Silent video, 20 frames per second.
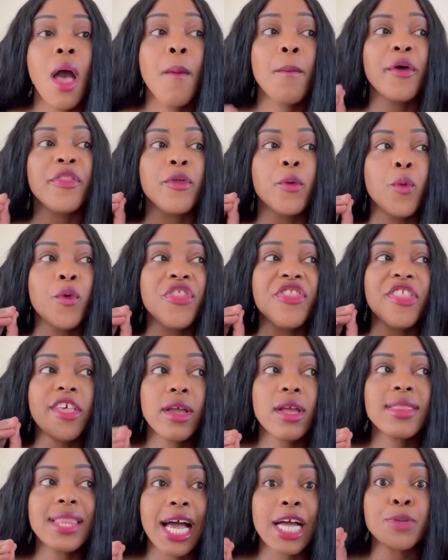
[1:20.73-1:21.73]
But the
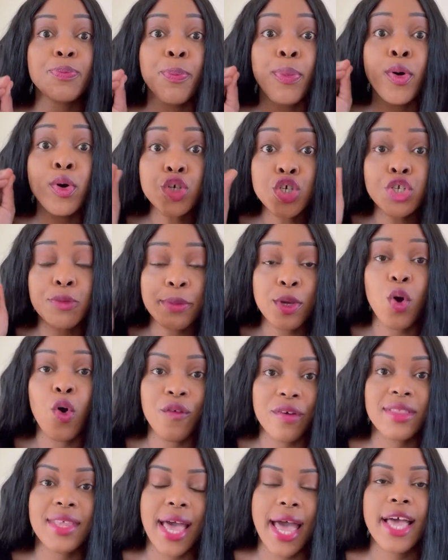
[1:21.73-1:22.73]
thing that pushed me
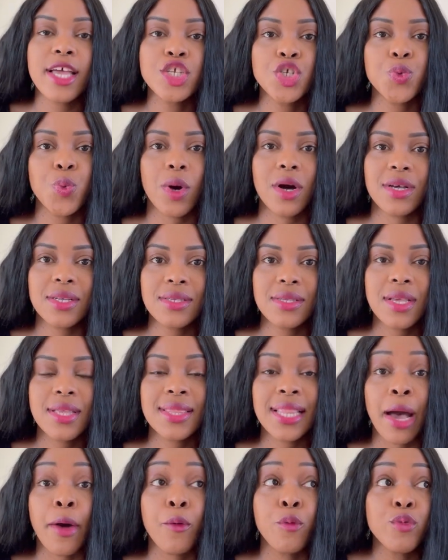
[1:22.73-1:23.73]
over the edge was,
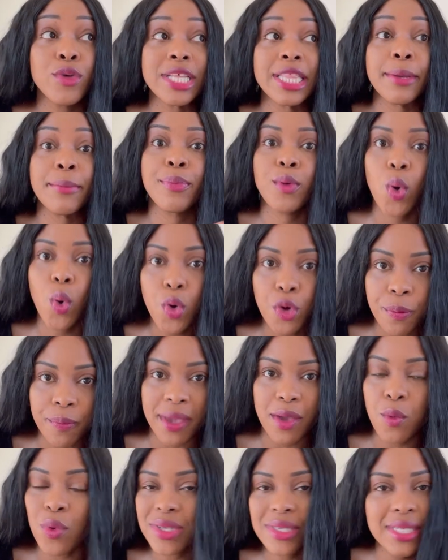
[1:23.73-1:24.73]
that really broke
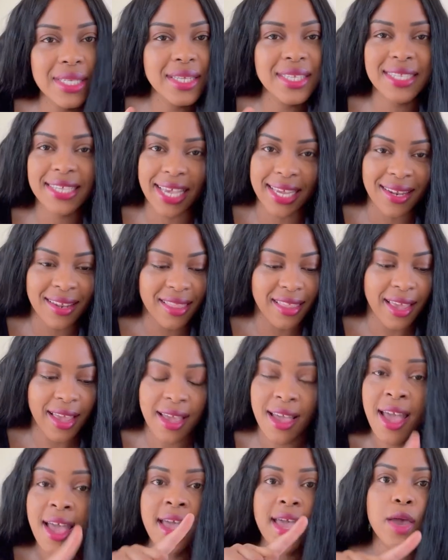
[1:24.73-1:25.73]
me, wasn't the skin thing.